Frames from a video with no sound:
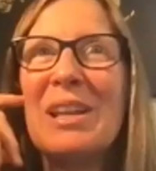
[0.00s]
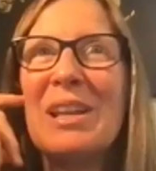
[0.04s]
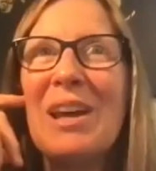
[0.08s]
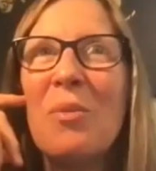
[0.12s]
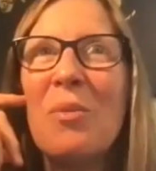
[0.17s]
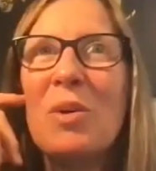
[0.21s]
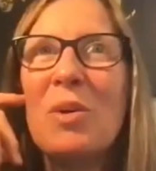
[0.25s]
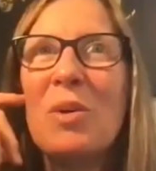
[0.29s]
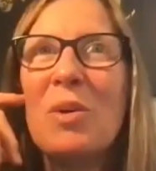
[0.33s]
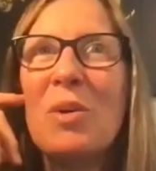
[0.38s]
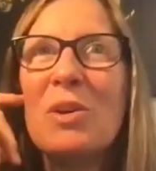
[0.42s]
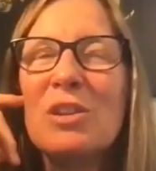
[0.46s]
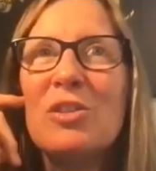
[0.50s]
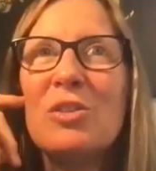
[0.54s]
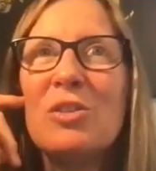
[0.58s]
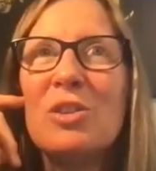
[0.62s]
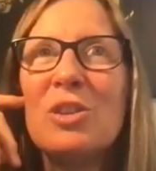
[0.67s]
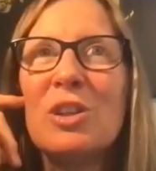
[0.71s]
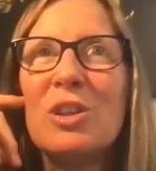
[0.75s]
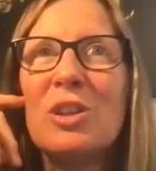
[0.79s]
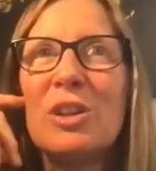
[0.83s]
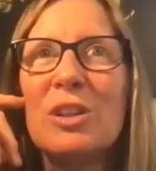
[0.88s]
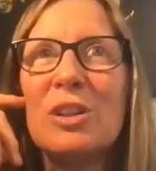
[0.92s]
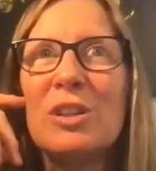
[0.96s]
I wonder if
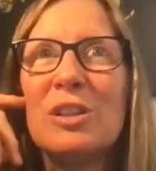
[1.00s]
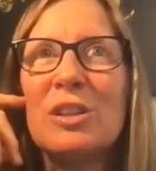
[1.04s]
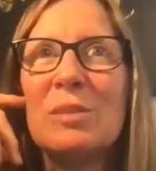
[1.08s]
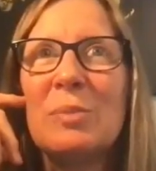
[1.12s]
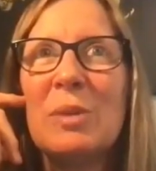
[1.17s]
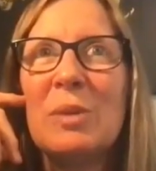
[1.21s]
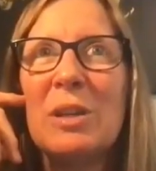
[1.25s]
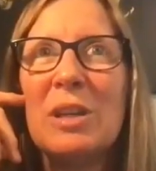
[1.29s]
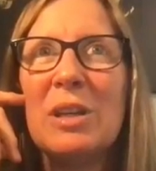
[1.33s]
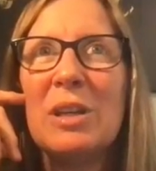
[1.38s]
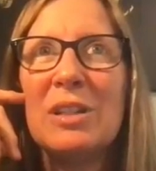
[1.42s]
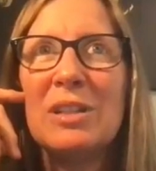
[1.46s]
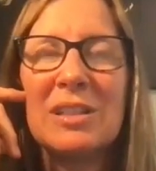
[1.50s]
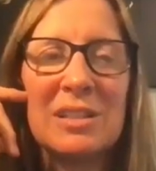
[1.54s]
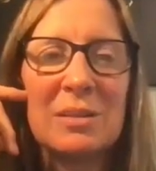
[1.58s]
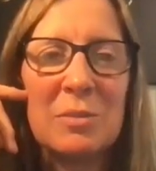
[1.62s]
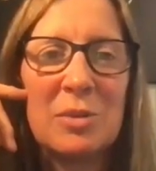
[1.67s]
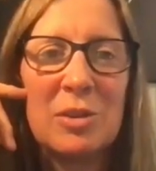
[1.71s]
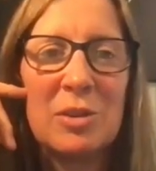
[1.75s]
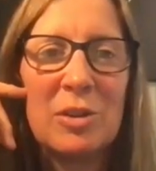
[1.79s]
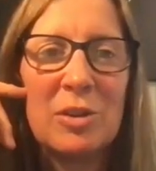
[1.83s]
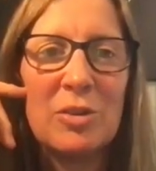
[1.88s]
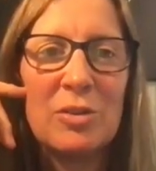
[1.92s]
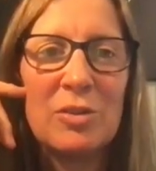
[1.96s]
you could speak to
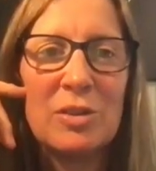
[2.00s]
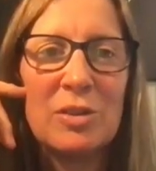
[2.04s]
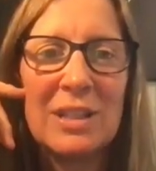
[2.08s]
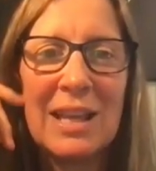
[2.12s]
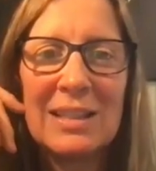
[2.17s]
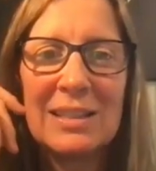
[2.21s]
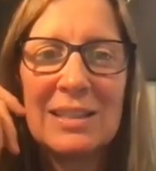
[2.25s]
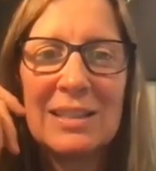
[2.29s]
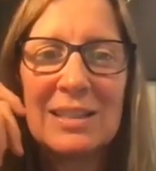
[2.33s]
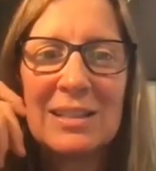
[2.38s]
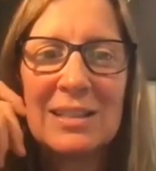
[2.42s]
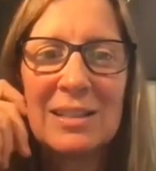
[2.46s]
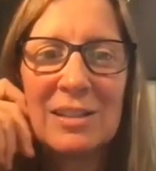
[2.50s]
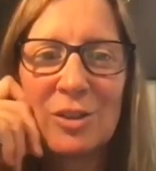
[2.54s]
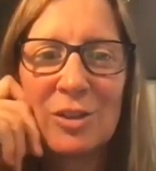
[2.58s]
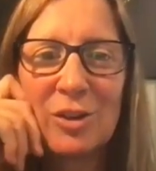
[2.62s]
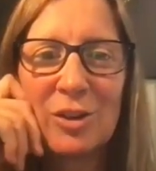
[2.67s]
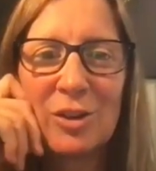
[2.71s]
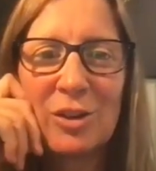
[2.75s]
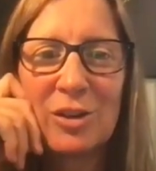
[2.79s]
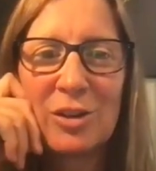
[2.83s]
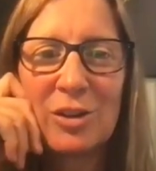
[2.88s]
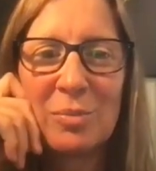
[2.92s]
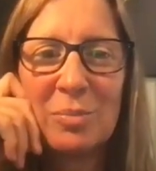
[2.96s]
some of those lessons
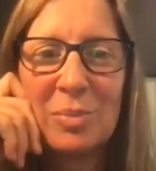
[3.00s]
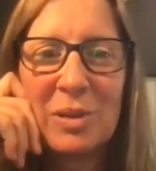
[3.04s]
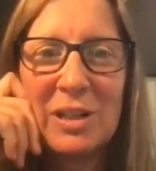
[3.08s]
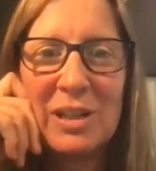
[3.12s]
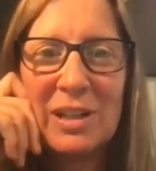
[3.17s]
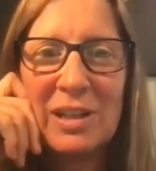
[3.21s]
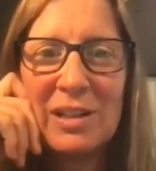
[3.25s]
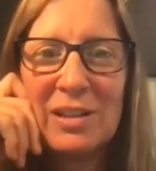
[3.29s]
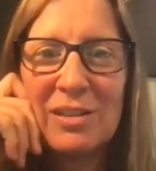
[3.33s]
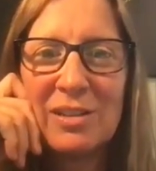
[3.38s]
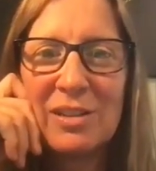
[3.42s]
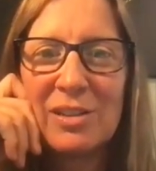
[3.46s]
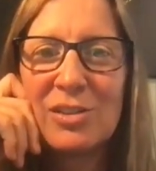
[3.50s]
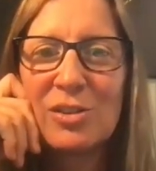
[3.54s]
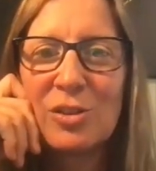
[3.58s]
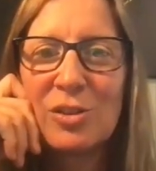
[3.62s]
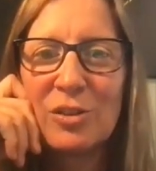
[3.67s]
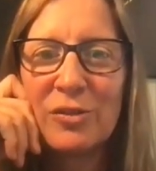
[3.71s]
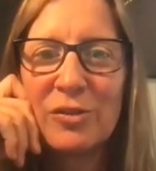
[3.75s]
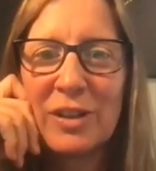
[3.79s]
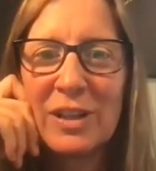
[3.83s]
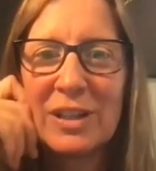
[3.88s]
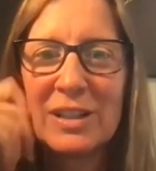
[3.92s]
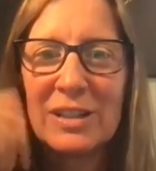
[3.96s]
learned beneath the
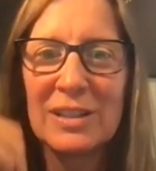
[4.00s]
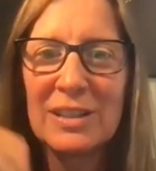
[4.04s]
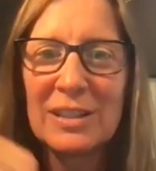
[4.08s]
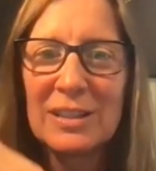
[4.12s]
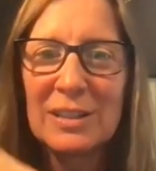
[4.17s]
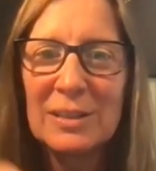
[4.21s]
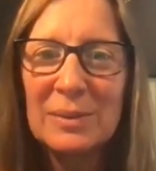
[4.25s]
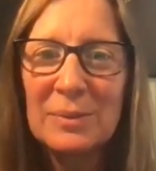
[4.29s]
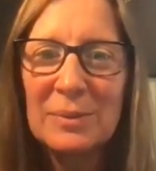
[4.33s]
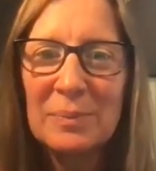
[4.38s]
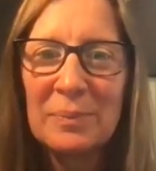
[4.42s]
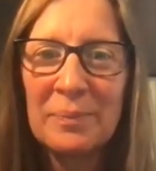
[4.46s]
surface.